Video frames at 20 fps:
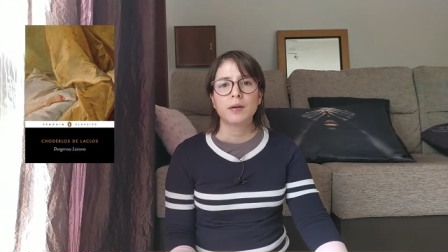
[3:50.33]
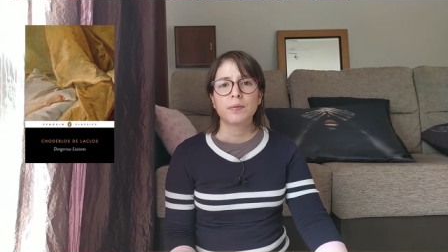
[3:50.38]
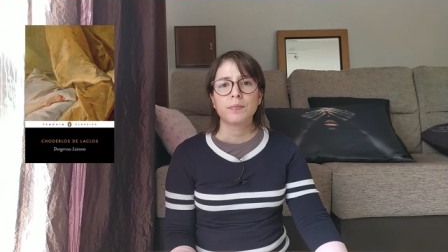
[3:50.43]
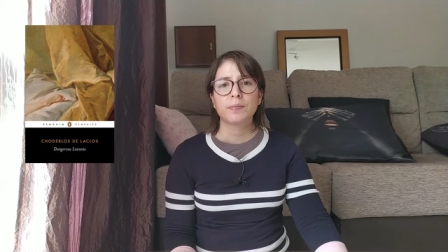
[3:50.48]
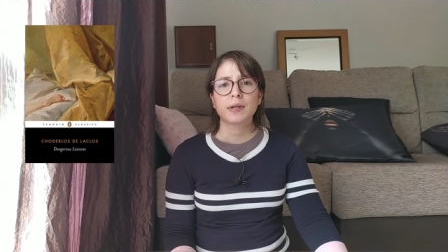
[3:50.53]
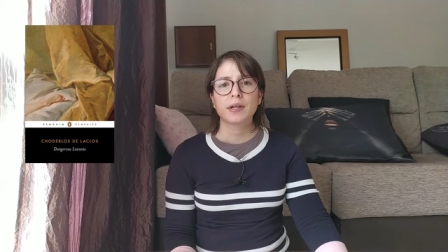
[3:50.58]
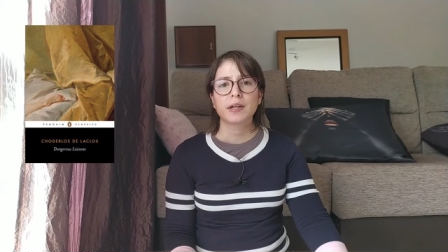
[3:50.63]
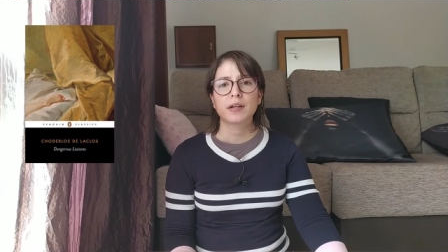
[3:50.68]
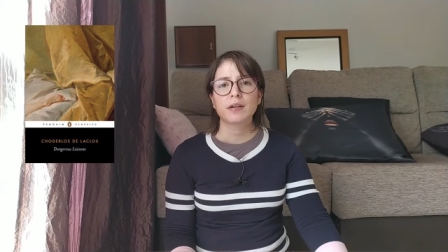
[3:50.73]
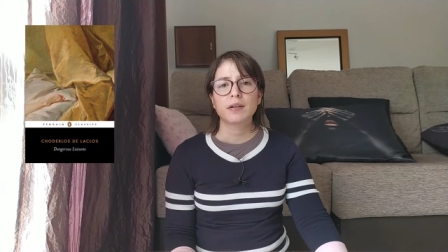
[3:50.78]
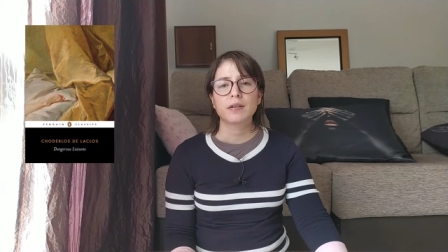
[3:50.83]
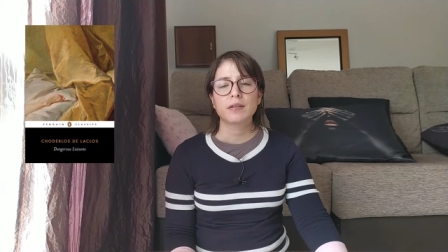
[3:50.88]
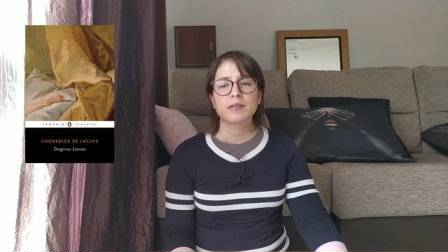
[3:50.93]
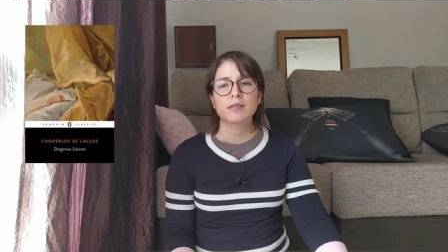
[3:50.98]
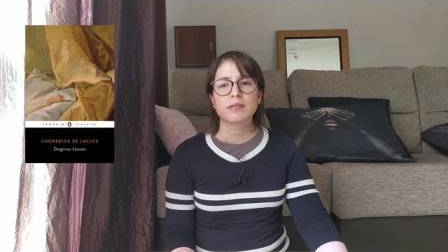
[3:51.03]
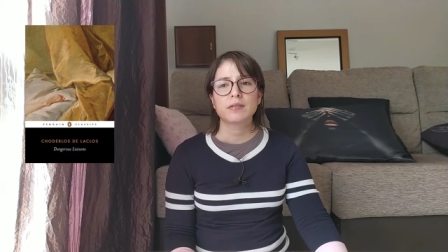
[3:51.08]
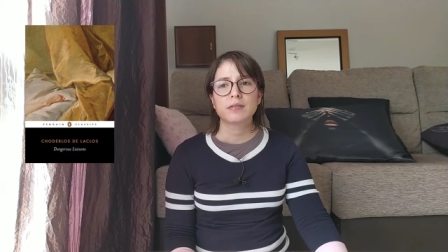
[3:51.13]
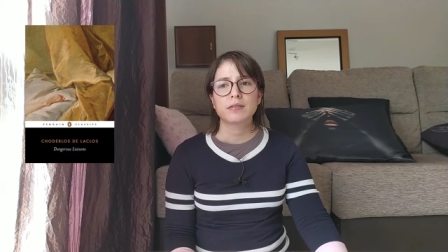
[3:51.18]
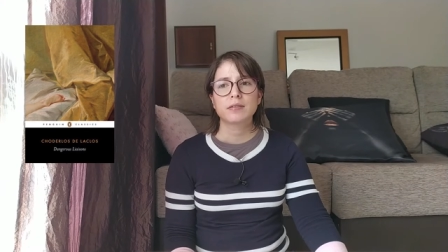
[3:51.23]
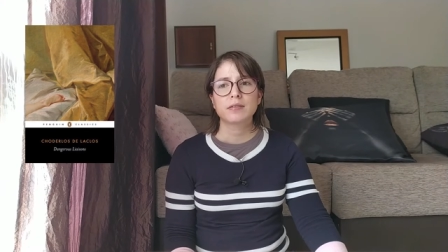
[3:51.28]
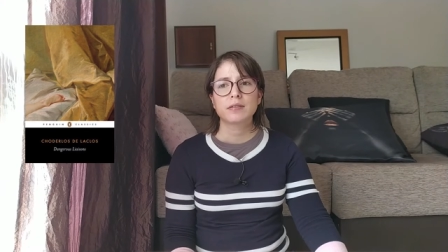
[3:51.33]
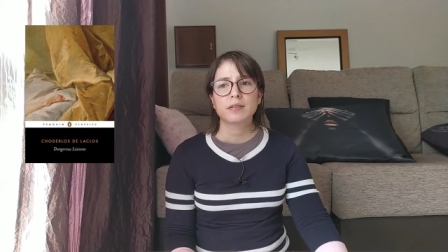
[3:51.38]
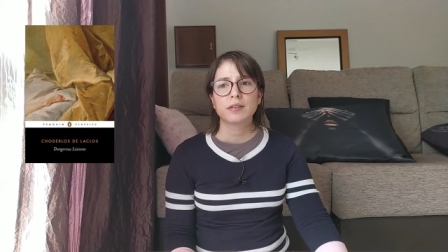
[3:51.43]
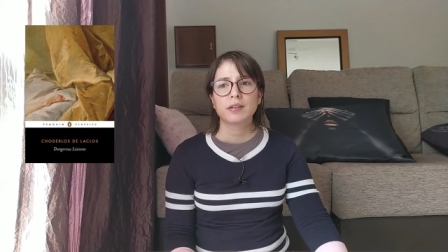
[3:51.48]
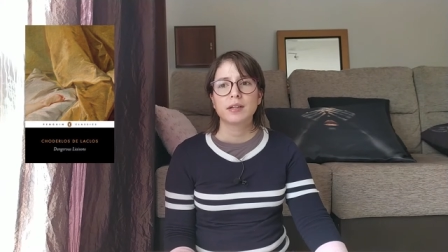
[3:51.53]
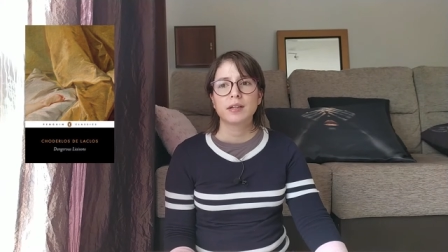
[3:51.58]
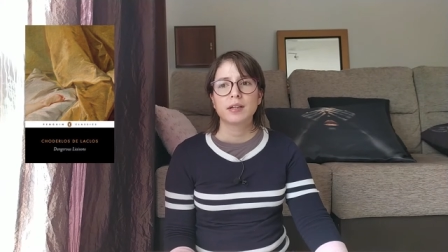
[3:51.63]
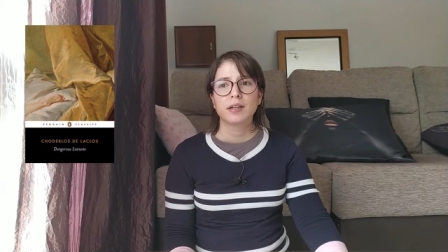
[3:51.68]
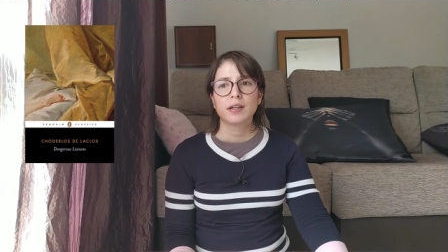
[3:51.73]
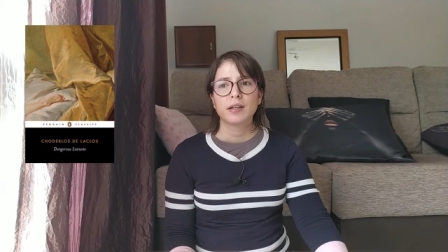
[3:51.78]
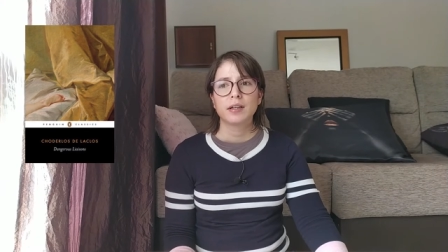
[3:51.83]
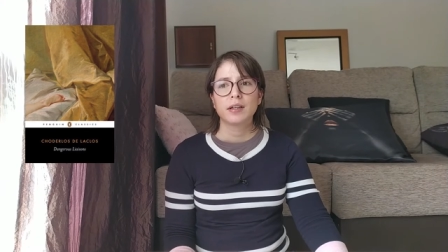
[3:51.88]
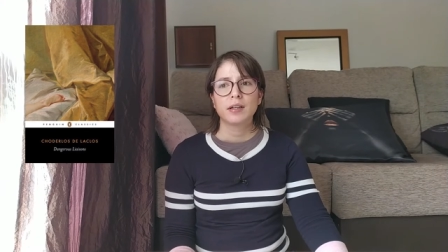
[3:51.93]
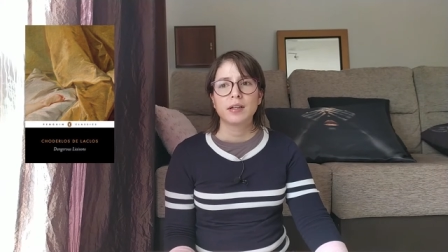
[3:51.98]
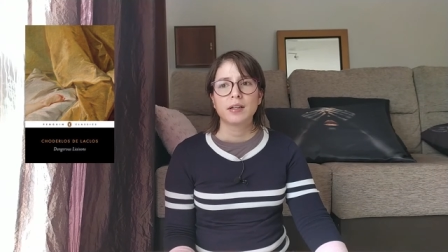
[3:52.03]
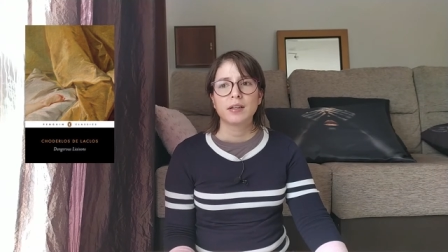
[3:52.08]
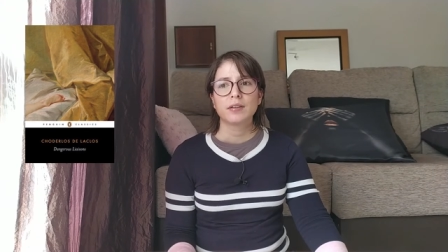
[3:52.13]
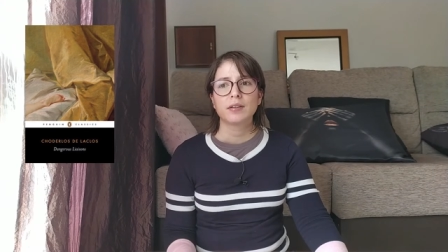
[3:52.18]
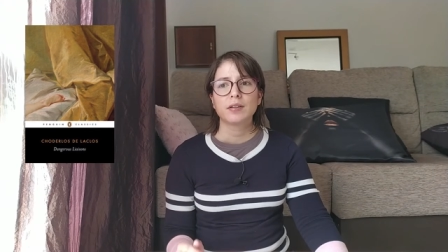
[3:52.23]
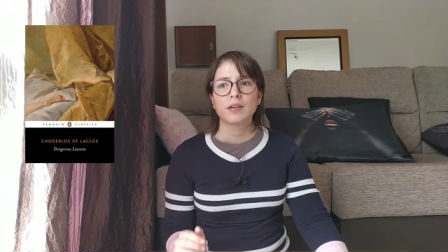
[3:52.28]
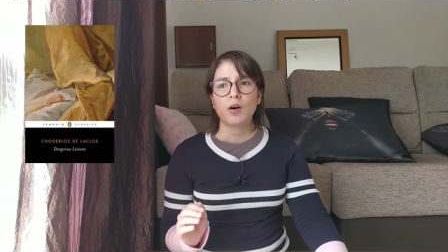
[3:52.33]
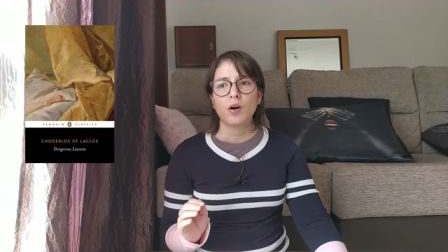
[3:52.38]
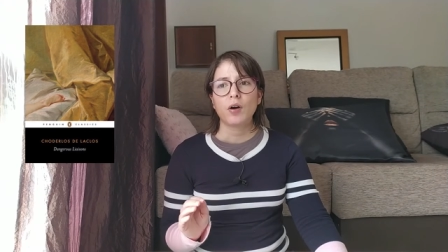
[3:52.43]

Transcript: because the,